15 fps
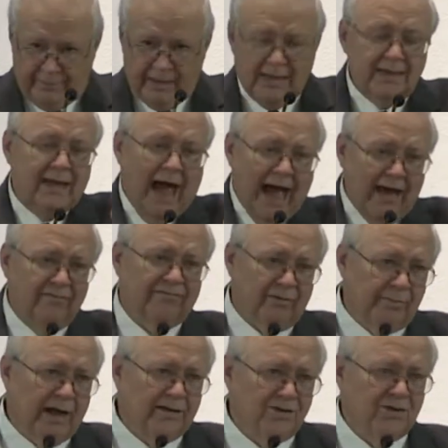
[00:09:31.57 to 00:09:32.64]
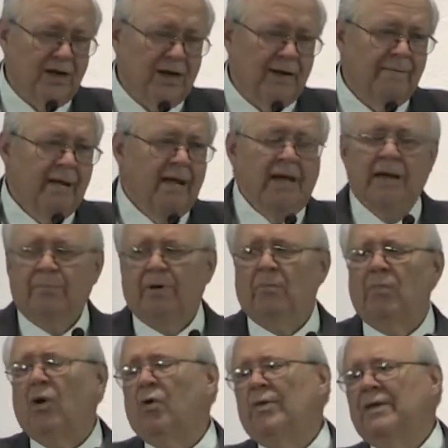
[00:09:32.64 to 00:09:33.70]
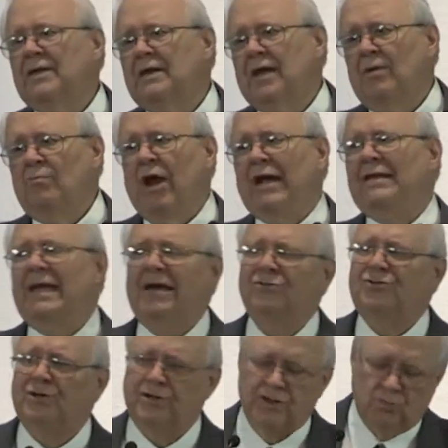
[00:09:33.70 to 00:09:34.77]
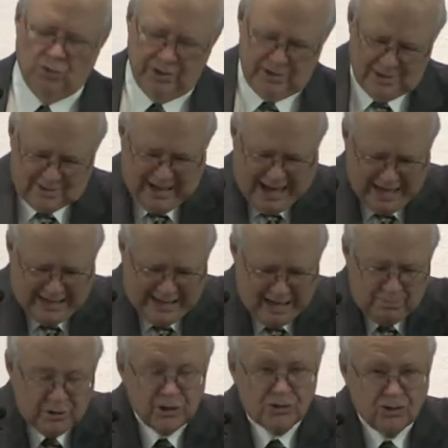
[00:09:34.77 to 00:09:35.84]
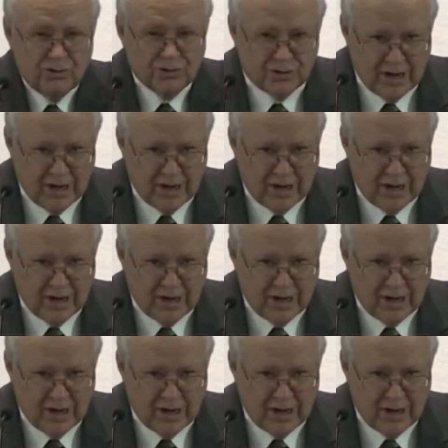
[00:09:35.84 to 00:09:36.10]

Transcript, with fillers: yep, He died for my sin. But boy, when you come right down to it, will you take Him as your